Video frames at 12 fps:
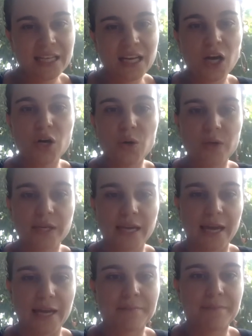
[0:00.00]
Okay.
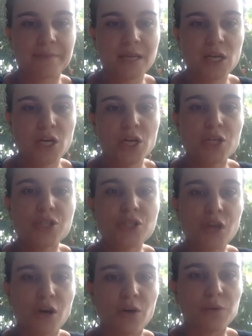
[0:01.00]

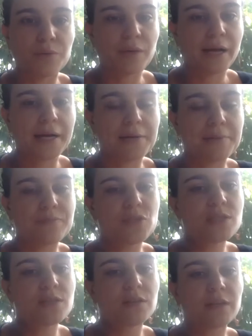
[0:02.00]
So
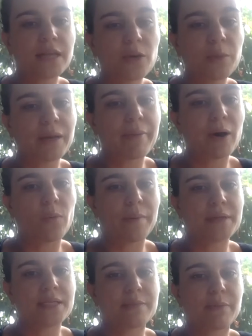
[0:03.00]
just a little bit about
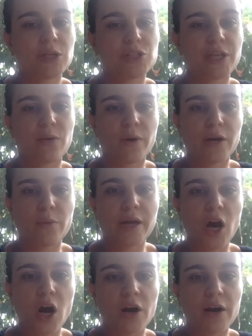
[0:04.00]
Women's March and where we
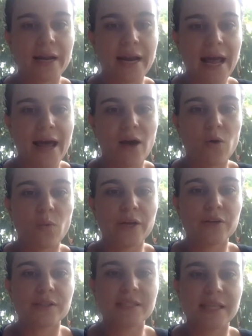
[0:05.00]
are and how we
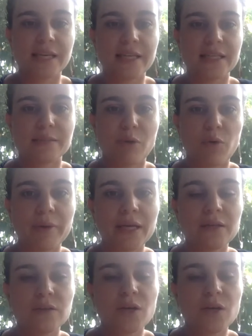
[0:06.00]
are seeing this moment.